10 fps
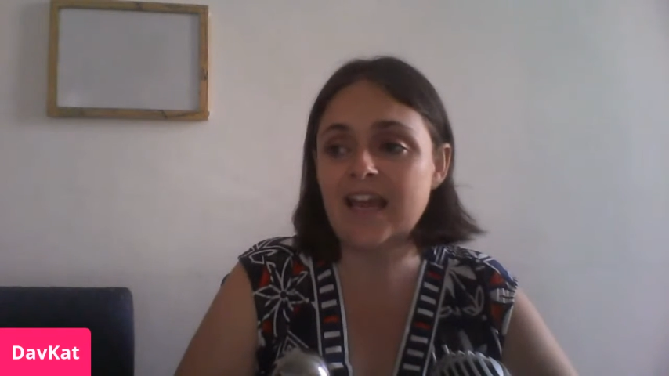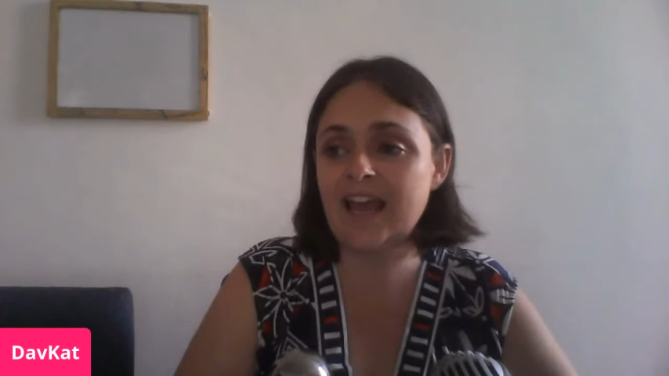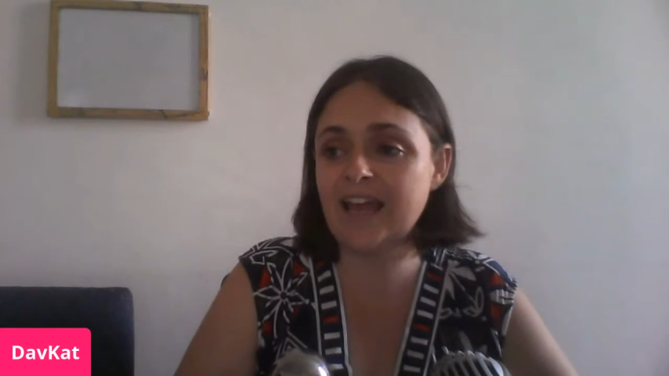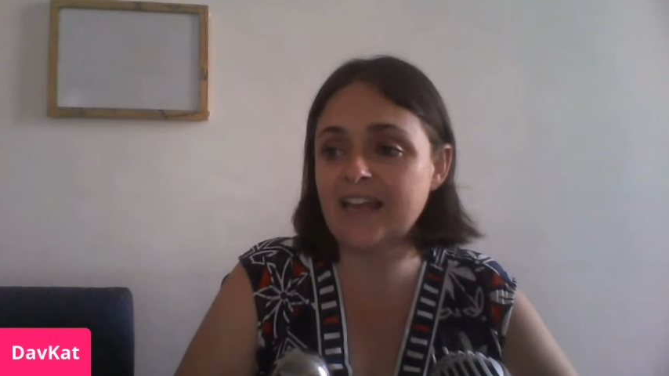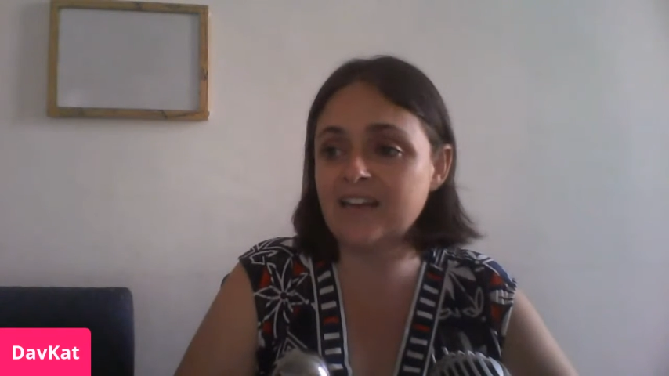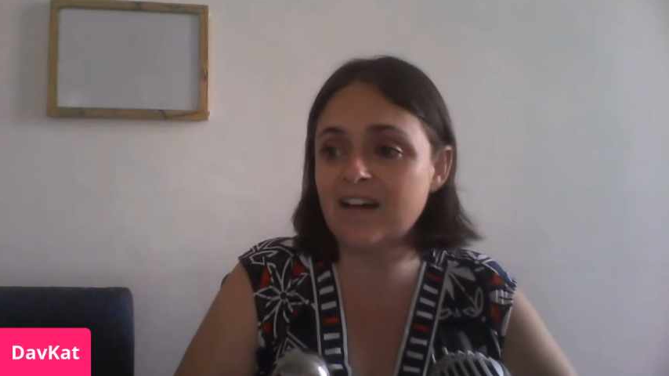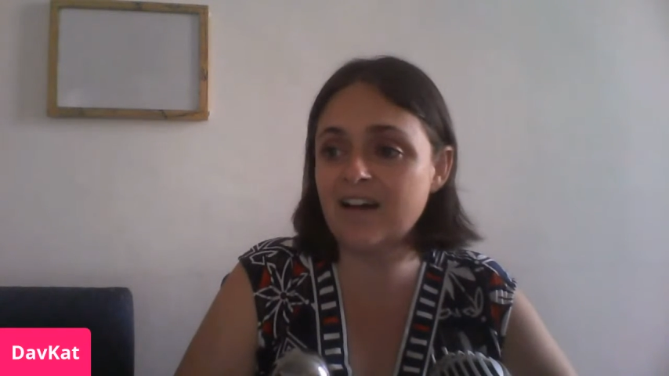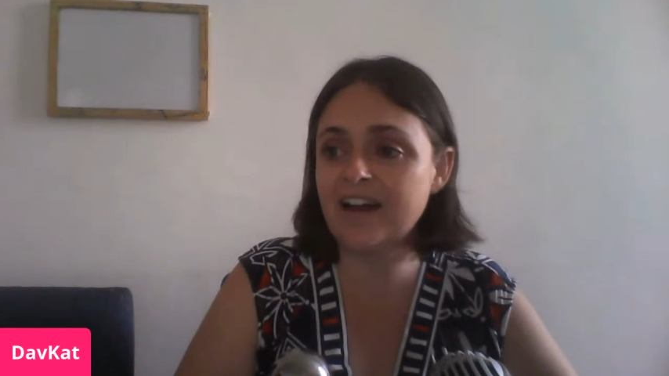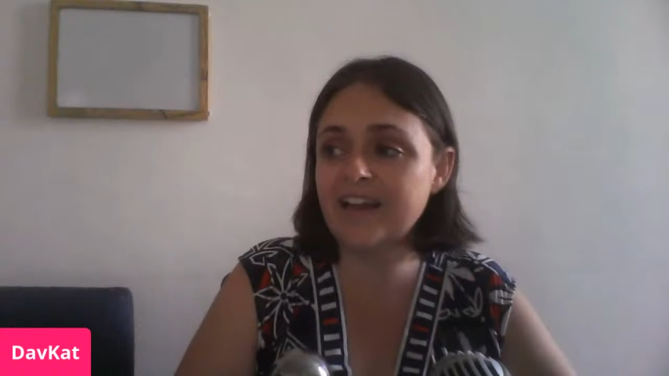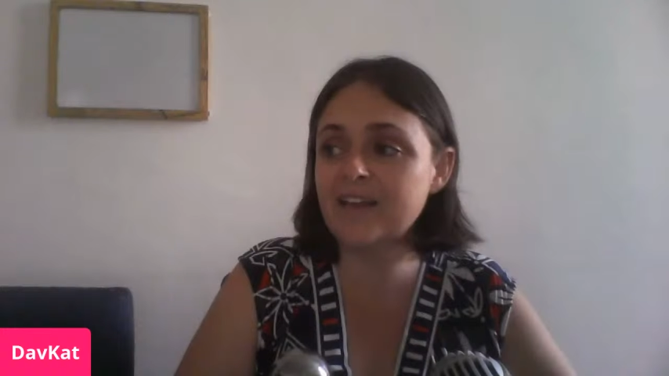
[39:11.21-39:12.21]
And
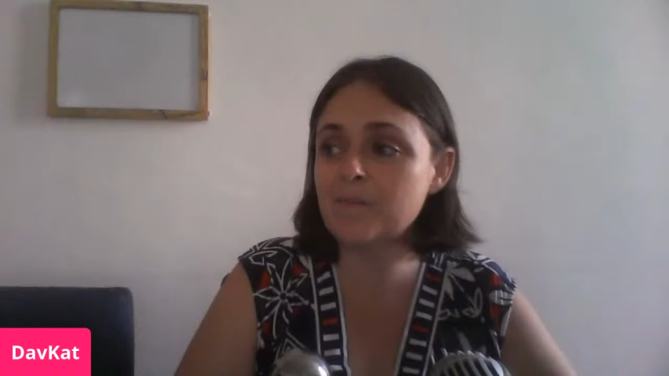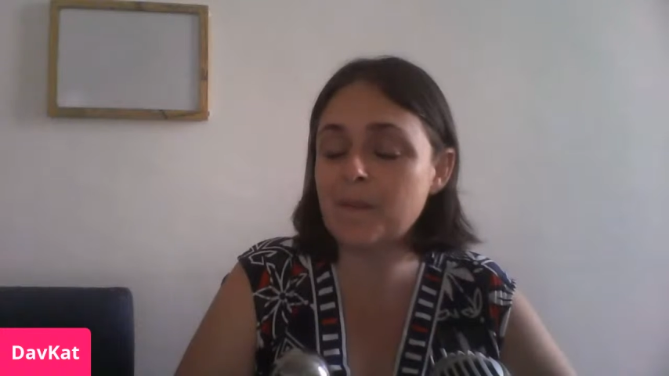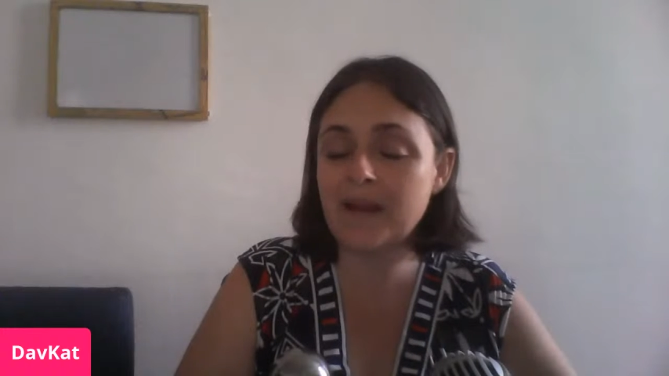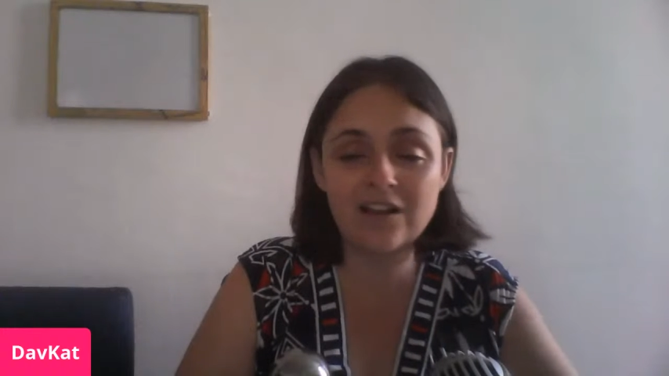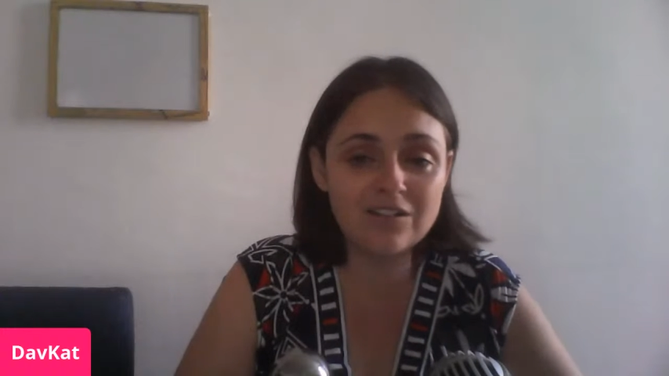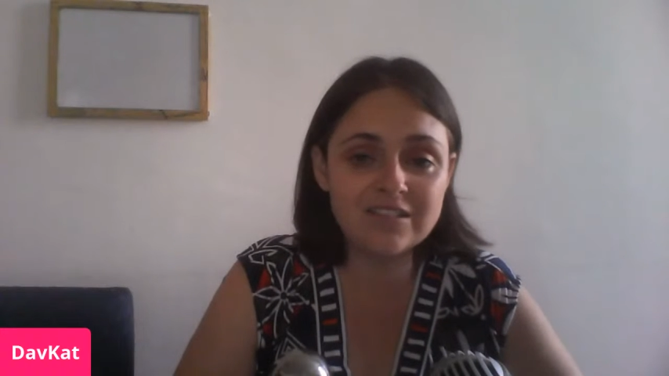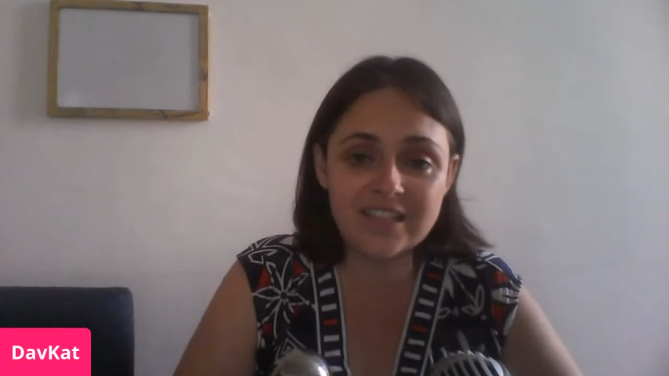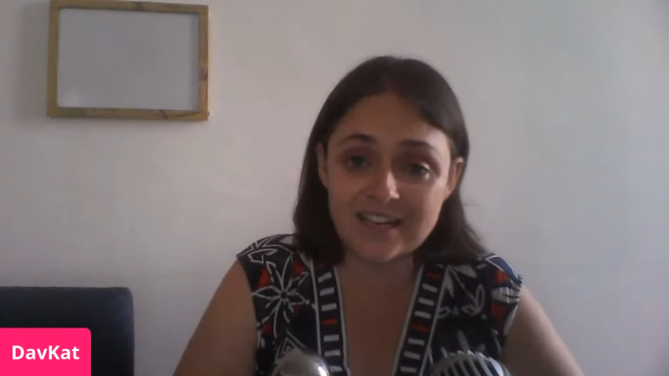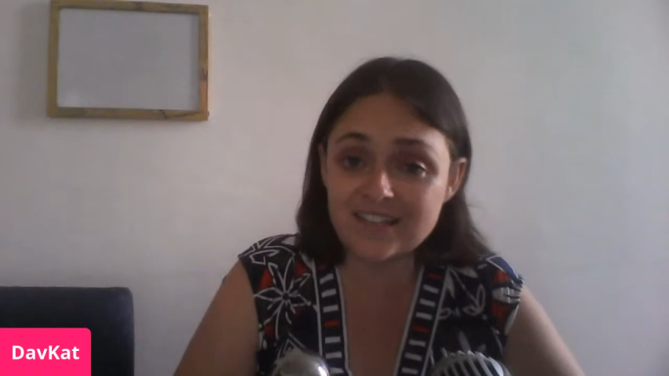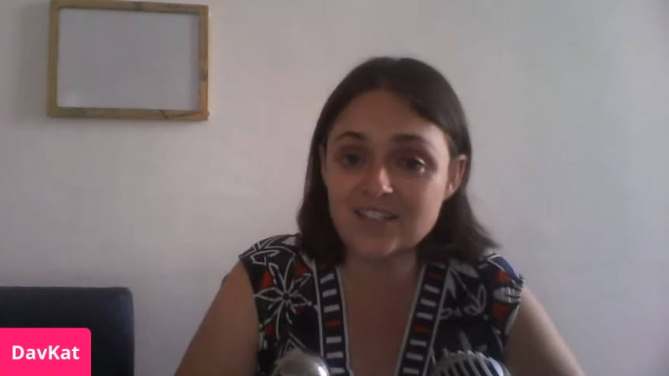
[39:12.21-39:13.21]
I pay close
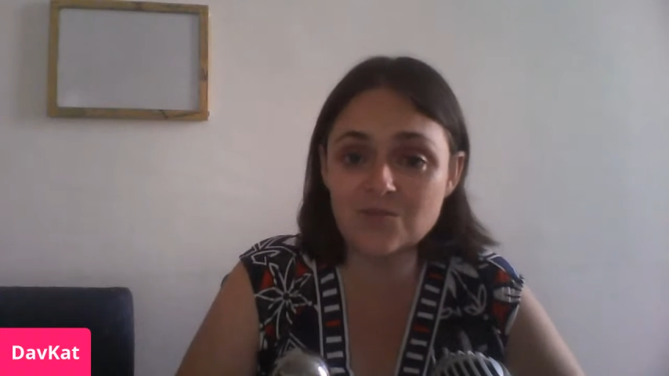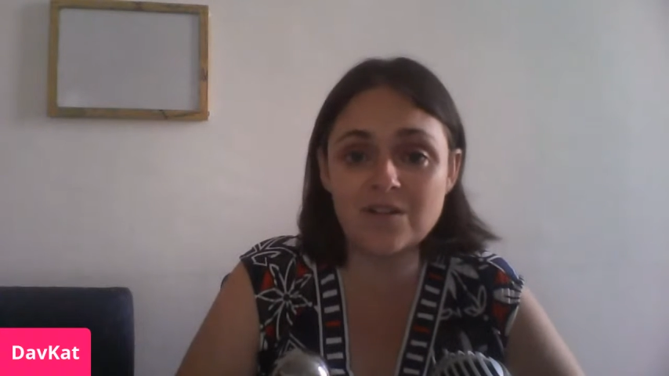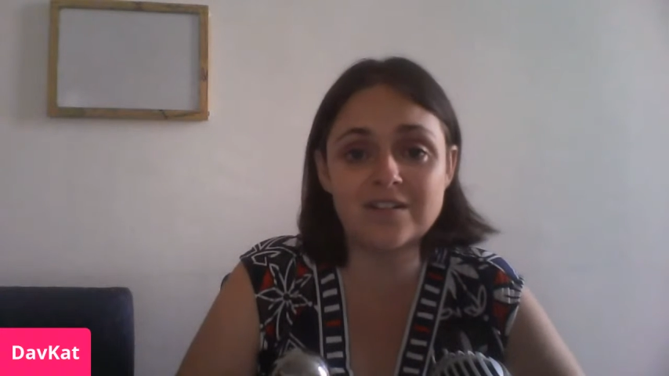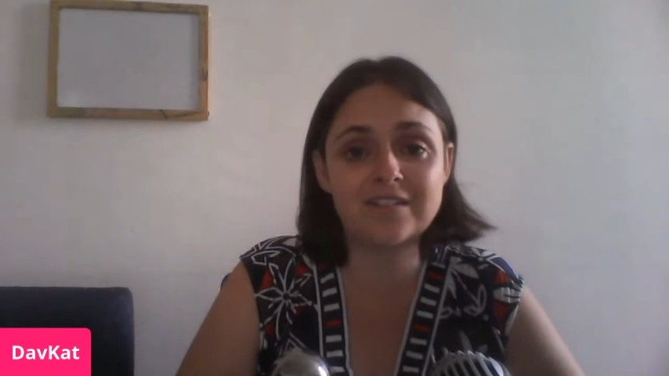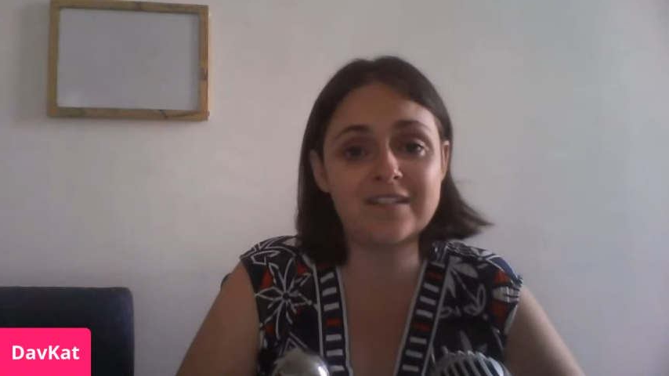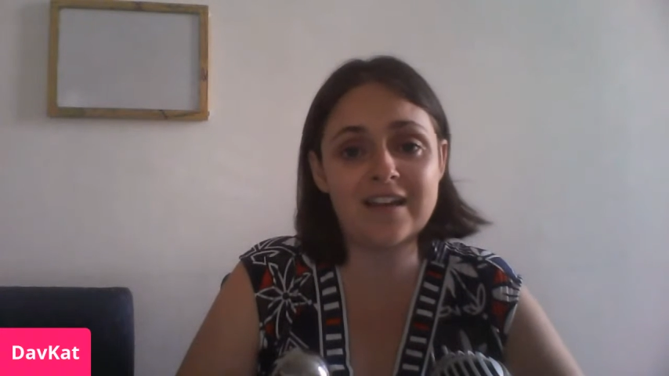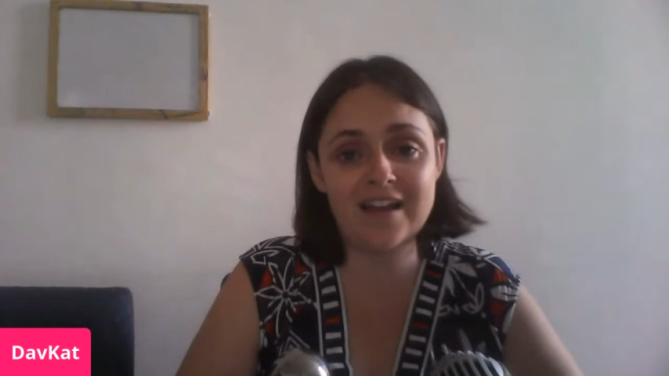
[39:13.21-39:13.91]
attention to what